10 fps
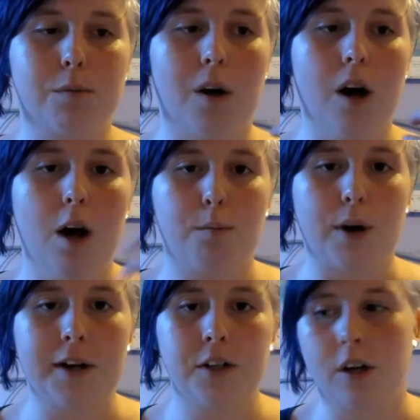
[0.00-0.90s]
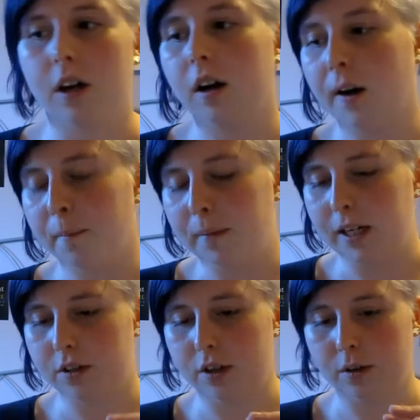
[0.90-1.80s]
more pressure on
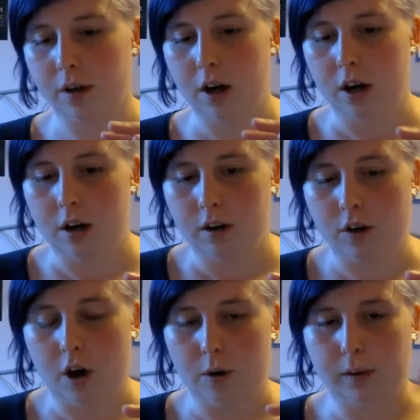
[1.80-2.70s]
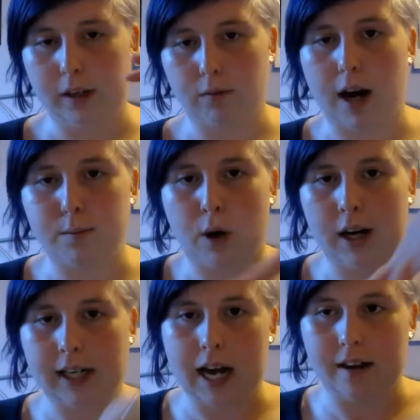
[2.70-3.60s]
me to not only write more
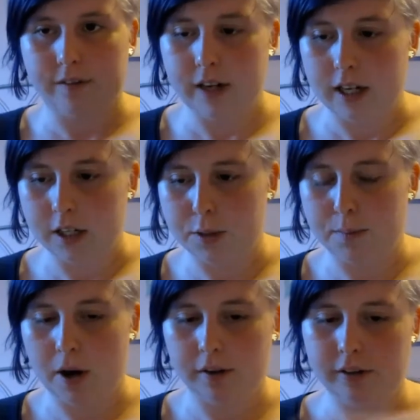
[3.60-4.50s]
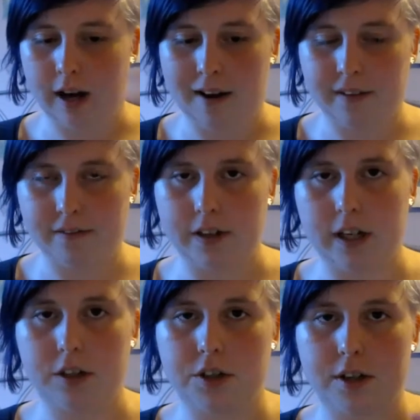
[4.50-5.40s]
and get it finished, but also have it
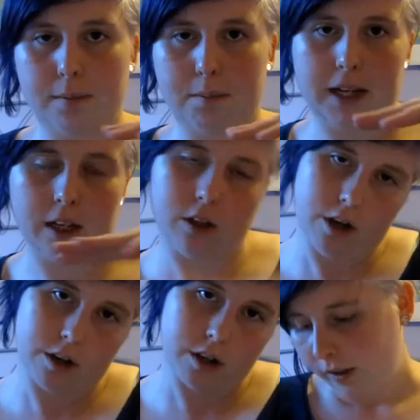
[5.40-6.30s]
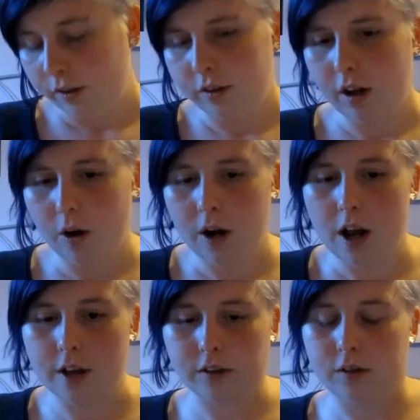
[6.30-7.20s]
finished and be good. So
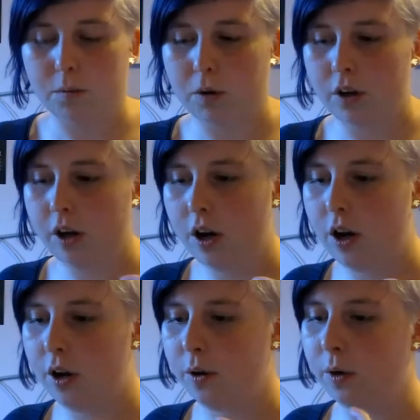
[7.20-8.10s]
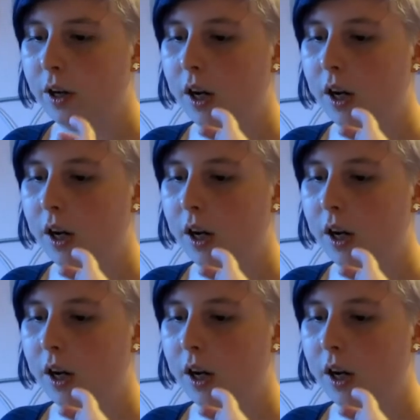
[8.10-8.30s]
as someone who,